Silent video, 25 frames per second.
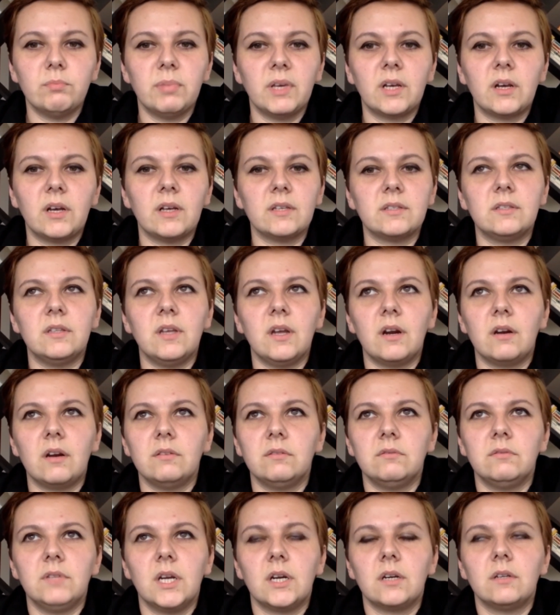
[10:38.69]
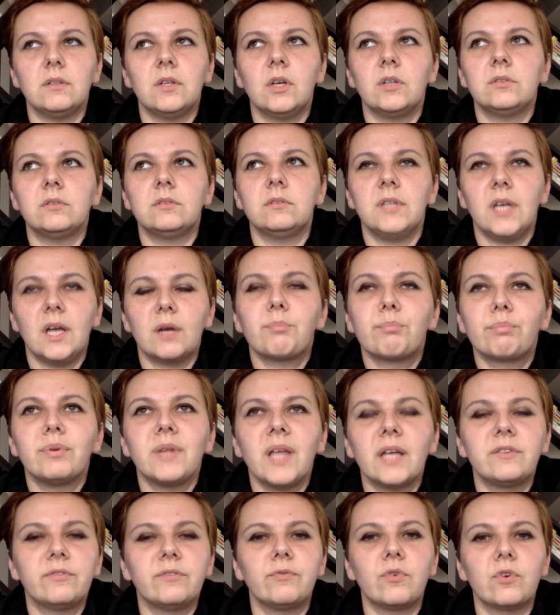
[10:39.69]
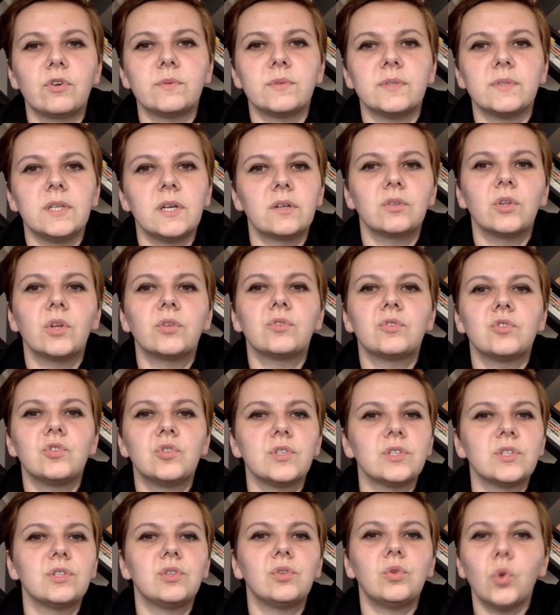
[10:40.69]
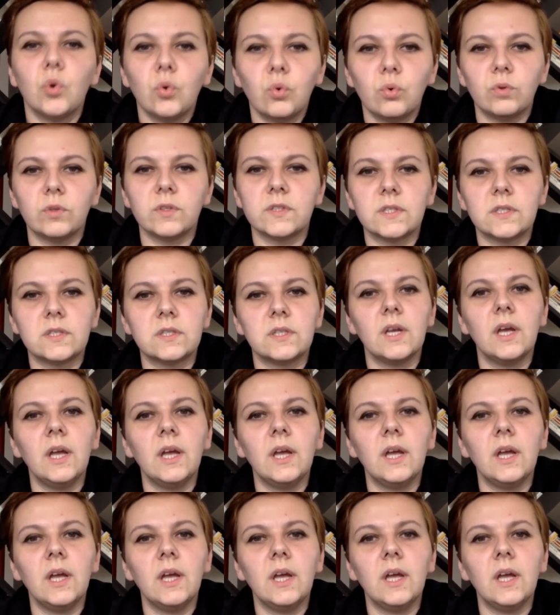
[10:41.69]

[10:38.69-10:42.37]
because they are platforms, they are not just tools.